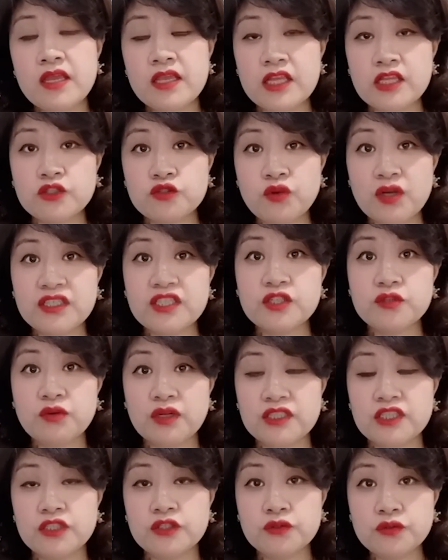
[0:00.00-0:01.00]
In
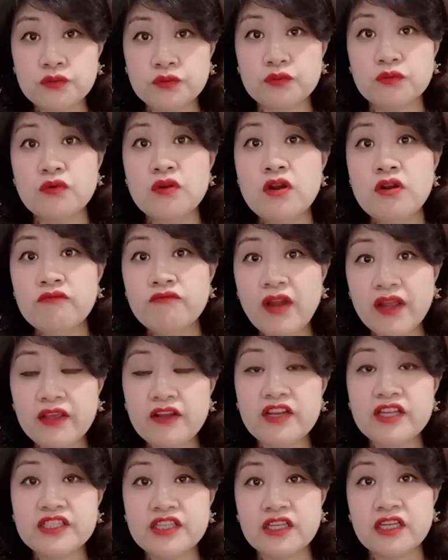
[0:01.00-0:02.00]
2022,
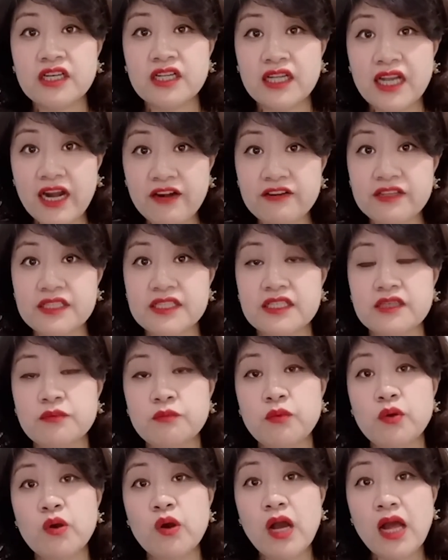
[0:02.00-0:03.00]
regulation
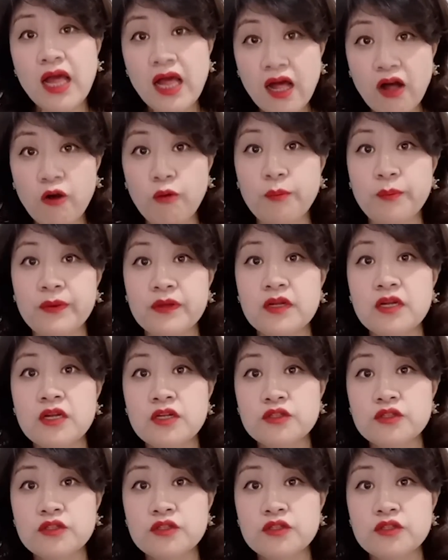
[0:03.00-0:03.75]
clarity will help